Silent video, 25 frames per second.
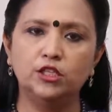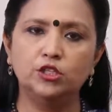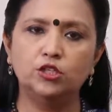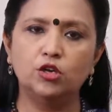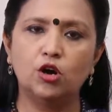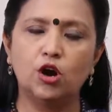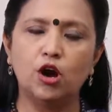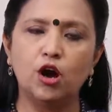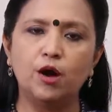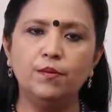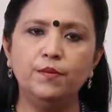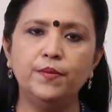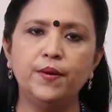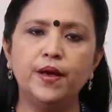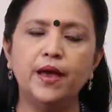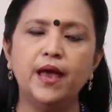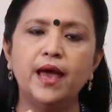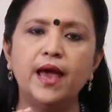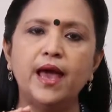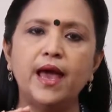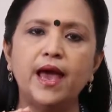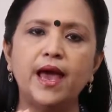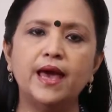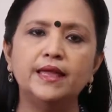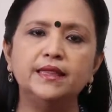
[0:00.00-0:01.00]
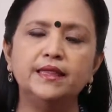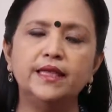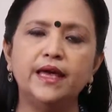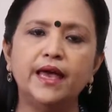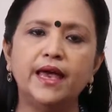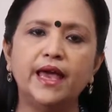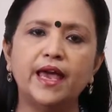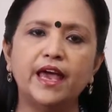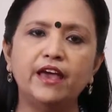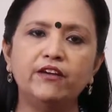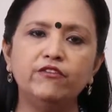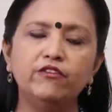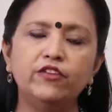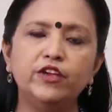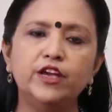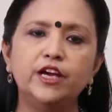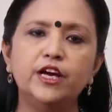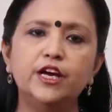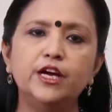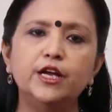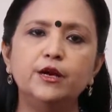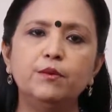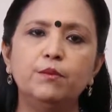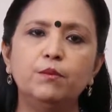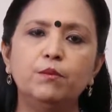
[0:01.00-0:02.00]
top and the heavier